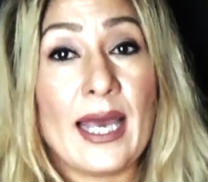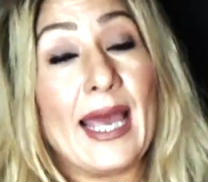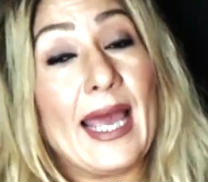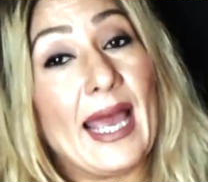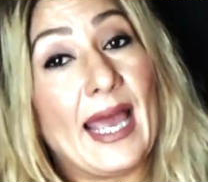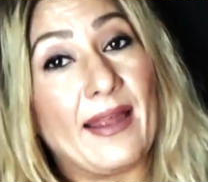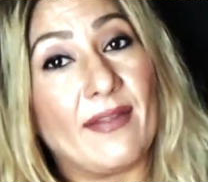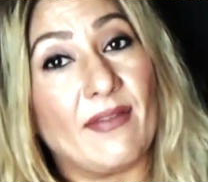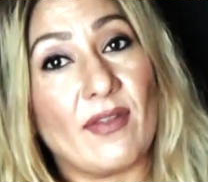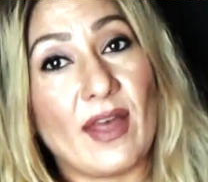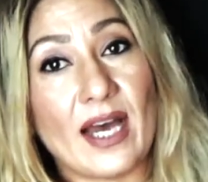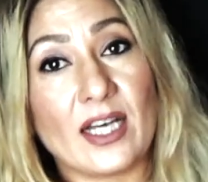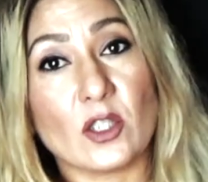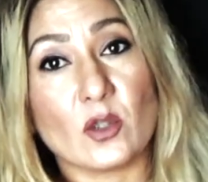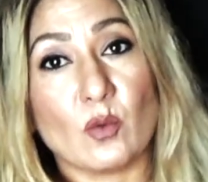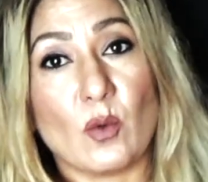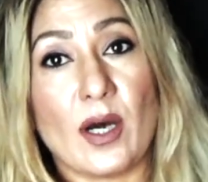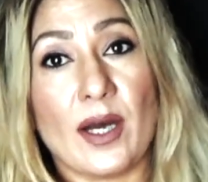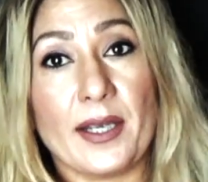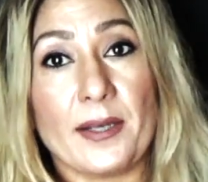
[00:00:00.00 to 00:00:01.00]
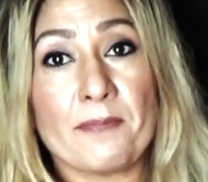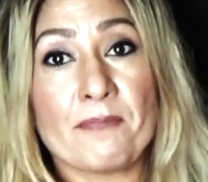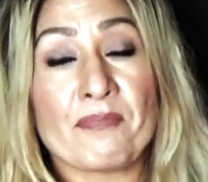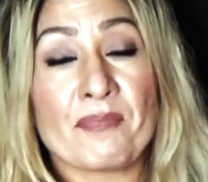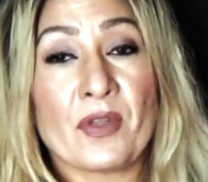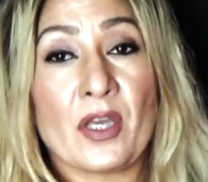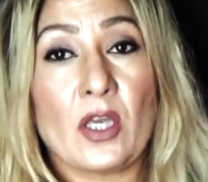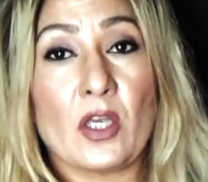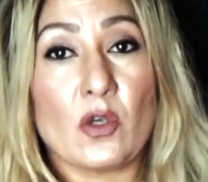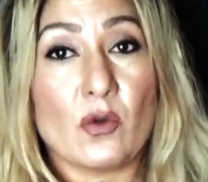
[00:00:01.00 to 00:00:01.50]
And that's why
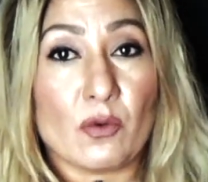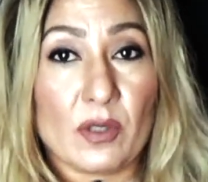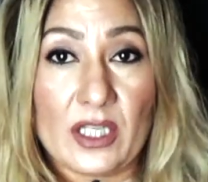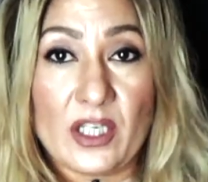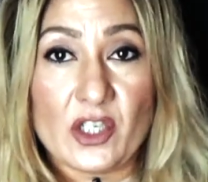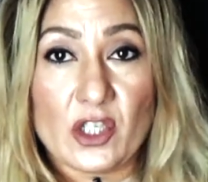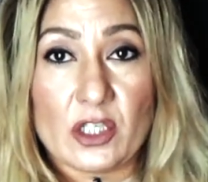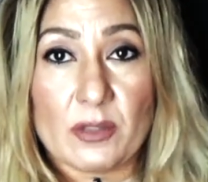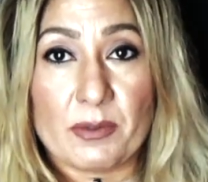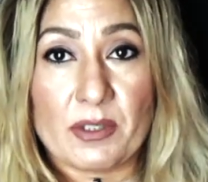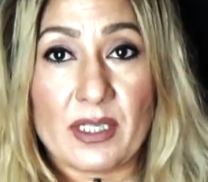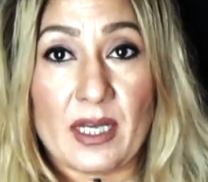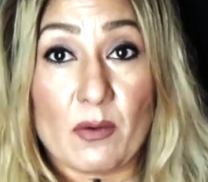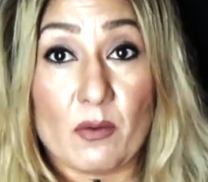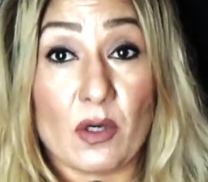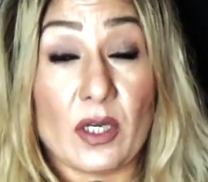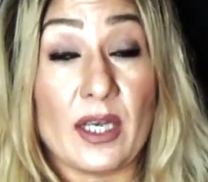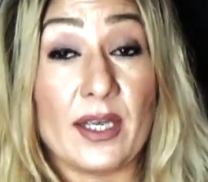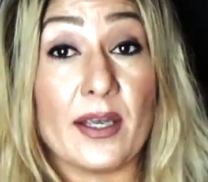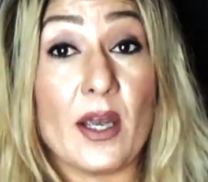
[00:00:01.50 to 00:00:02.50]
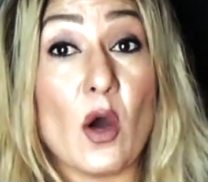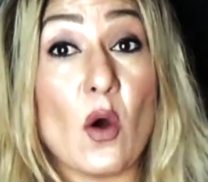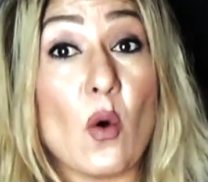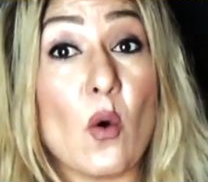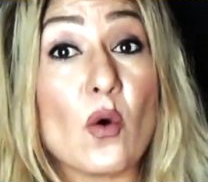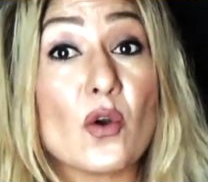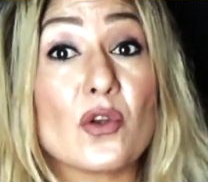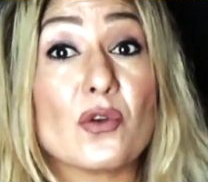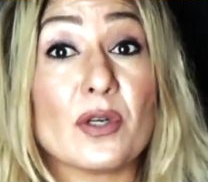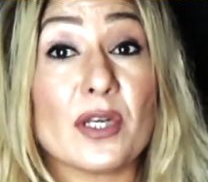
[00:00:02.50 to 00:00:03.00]
your relationship is not working
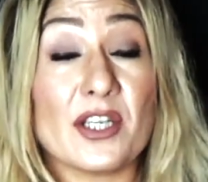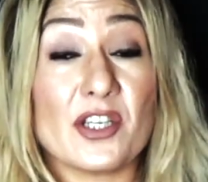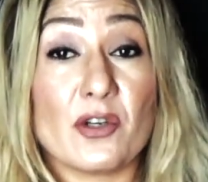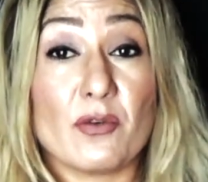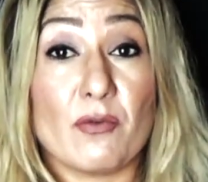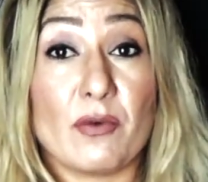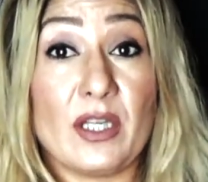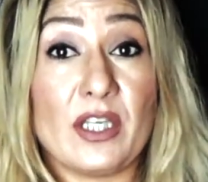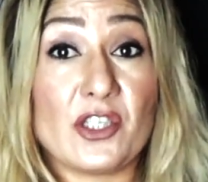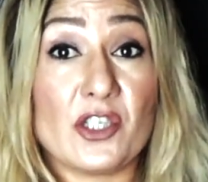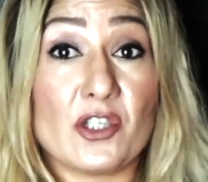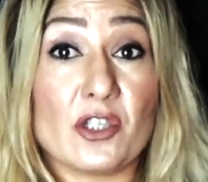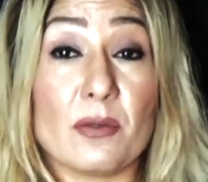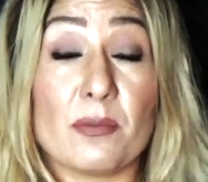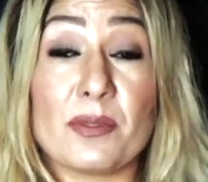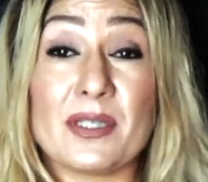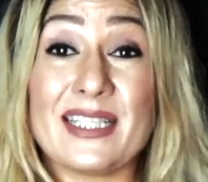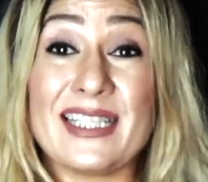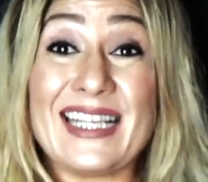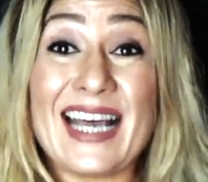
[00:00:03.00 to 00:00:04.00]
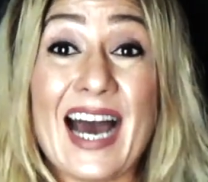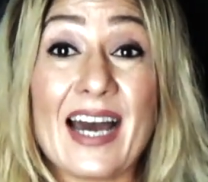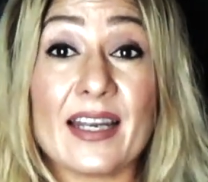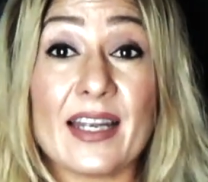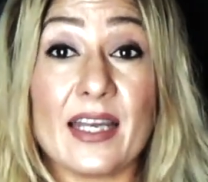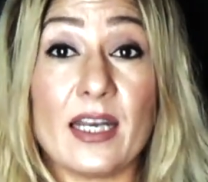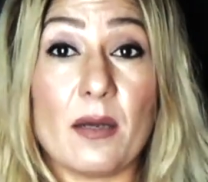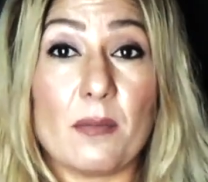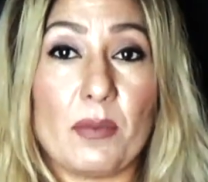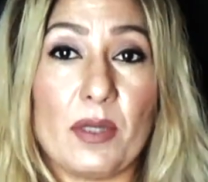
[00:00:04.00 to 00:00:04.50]
or your relationship is
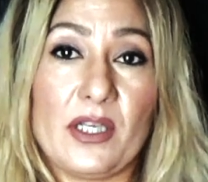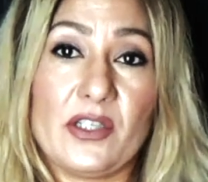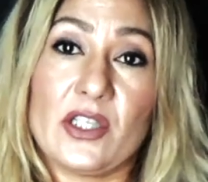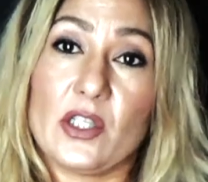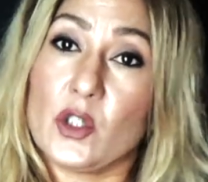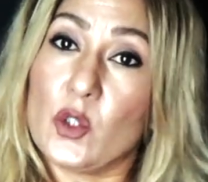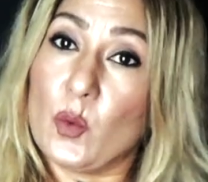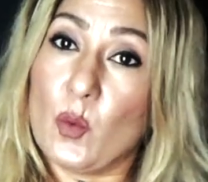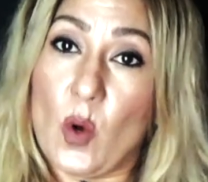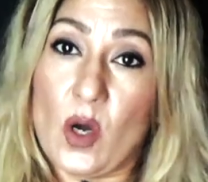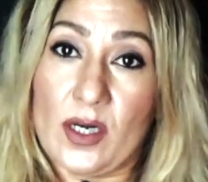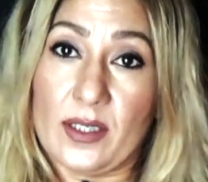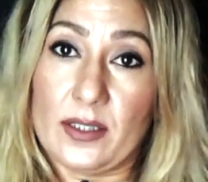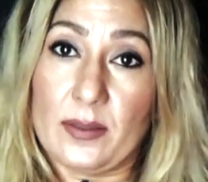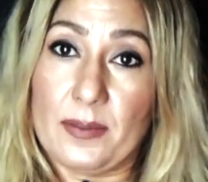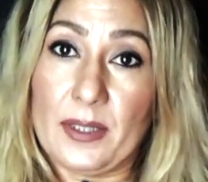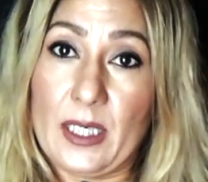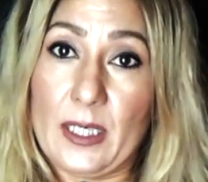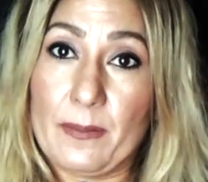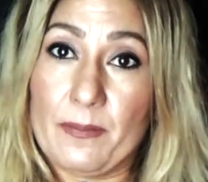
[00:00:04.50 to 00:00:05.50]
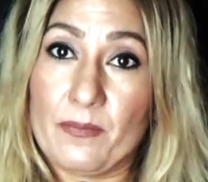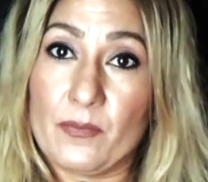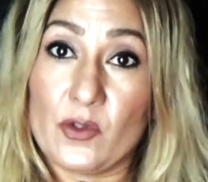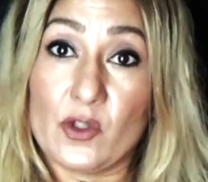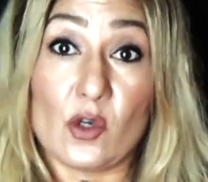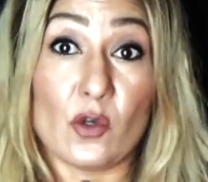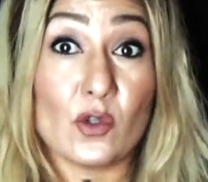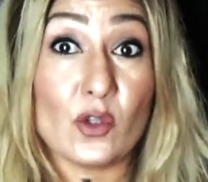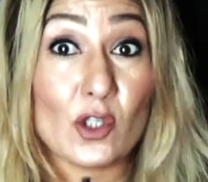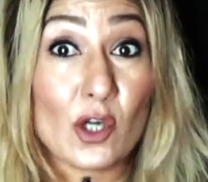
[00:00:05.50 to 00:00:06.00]
not in a place that you want it to be.
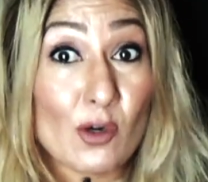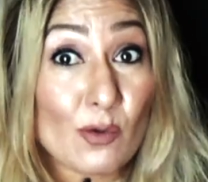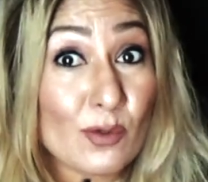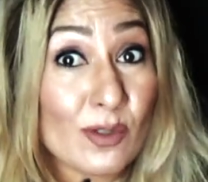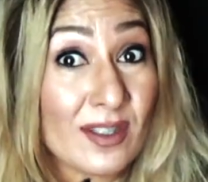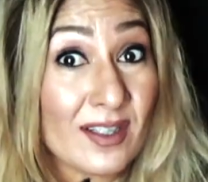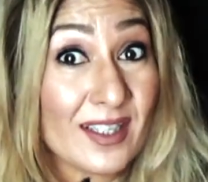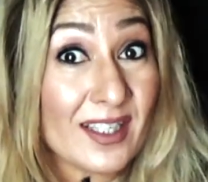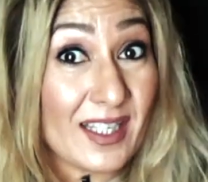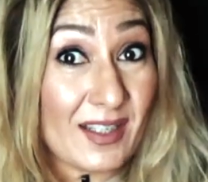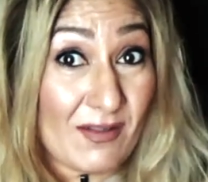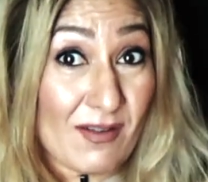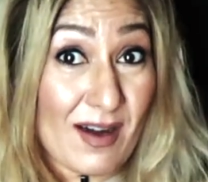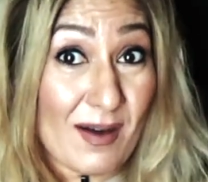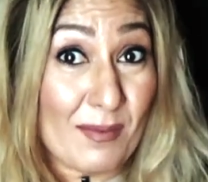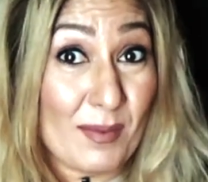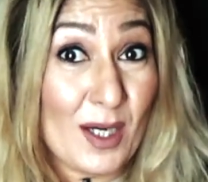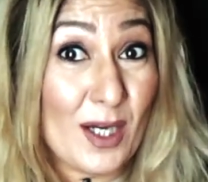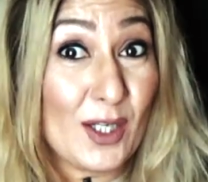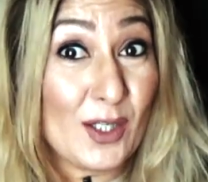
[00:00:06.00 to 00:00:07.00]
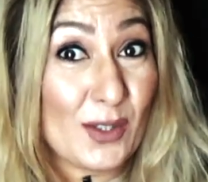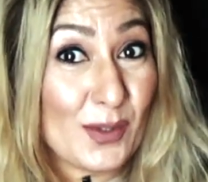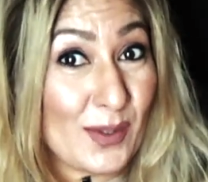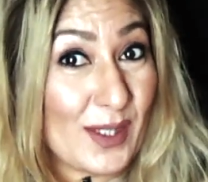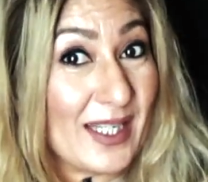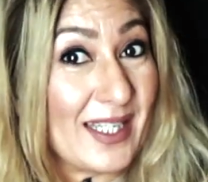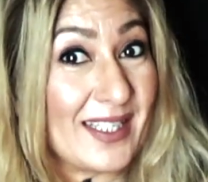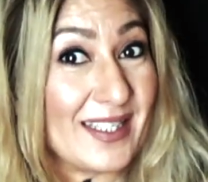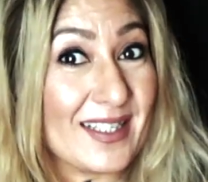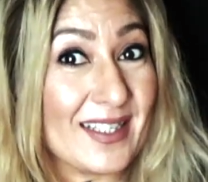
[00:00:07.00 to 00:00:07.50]
So don't give up too
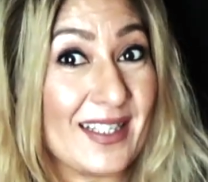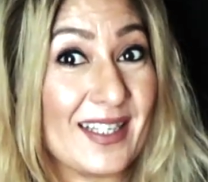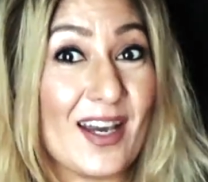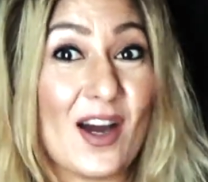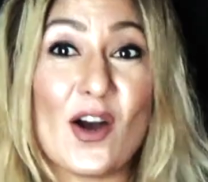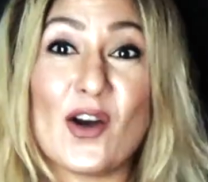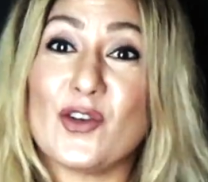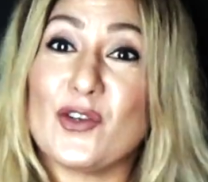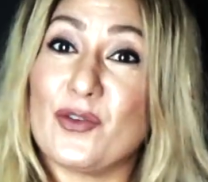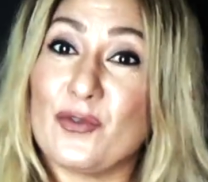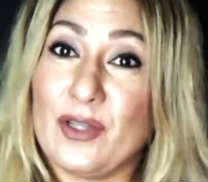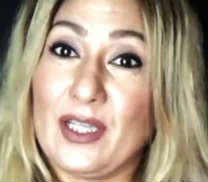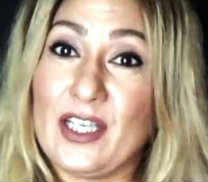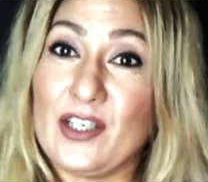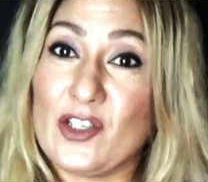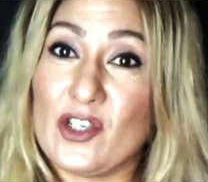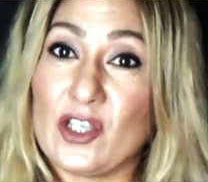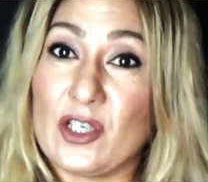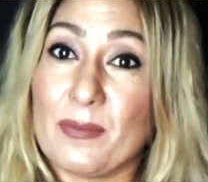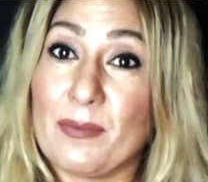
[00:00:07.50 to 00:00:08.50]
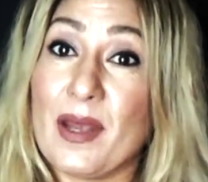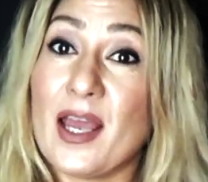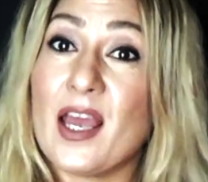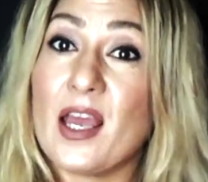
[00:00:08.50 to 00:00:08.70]
easily on your relationship.